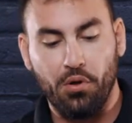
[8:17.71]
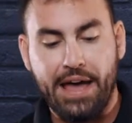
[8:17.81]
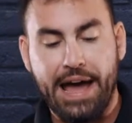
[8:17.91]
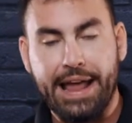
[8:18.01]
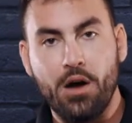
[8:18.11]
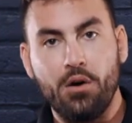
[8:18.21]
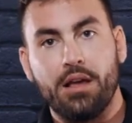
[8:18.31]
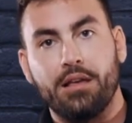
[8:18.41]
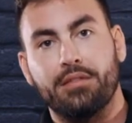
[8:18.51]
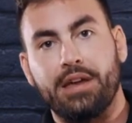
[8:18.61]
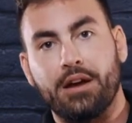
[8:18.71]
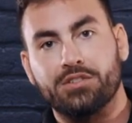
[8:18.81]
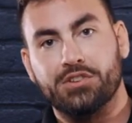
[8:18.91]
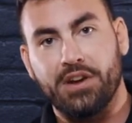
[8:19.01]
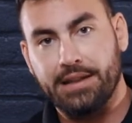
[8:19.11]
that out.
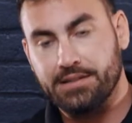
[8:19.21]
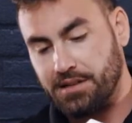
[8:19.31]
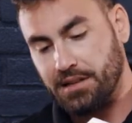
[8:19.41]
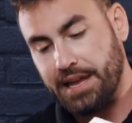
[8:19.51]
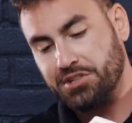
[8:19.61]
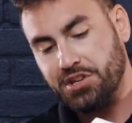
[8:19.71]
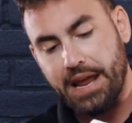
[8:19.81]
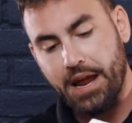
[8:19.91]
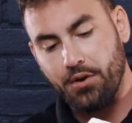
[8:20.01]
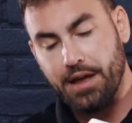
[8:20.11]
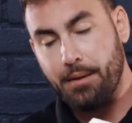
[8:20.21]
There's your installation area,